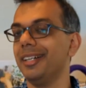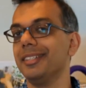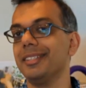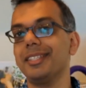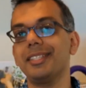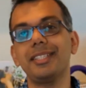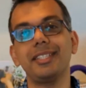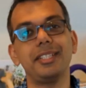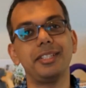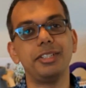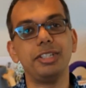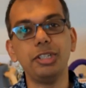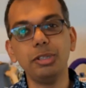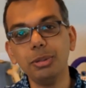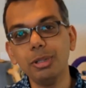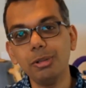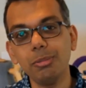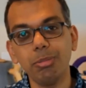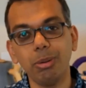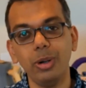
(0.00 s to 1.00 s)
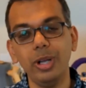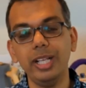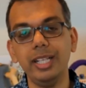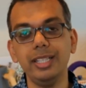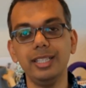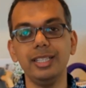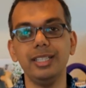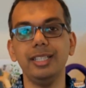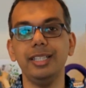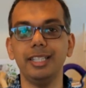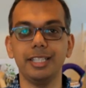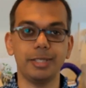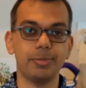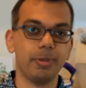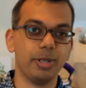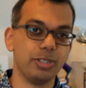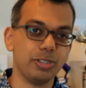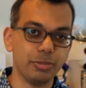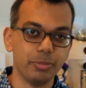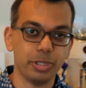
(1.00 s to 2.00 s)
This is a dual boiler
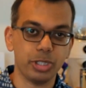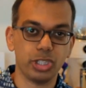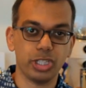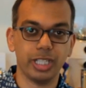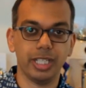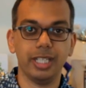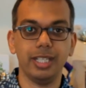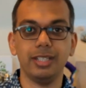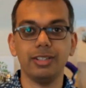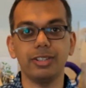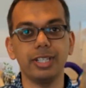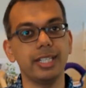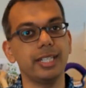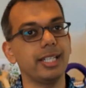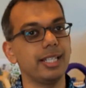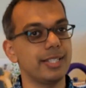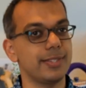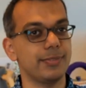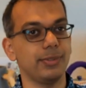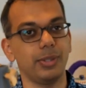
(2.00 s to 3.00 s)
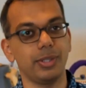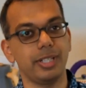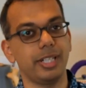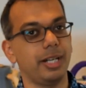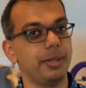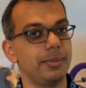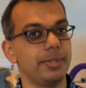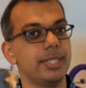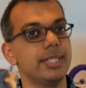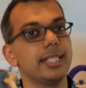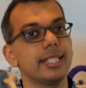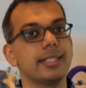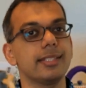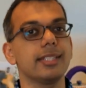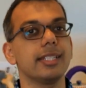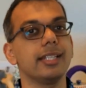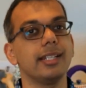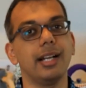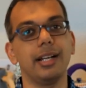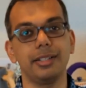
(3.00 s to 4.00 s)
espresso machine, retails for around
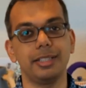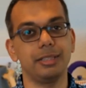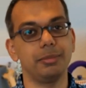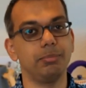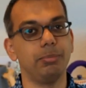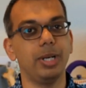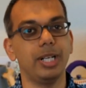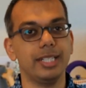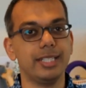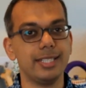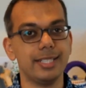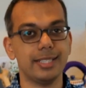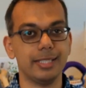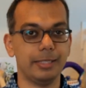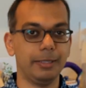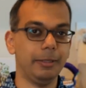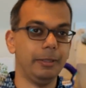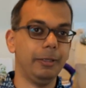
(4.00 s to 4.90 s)
1600 bucks.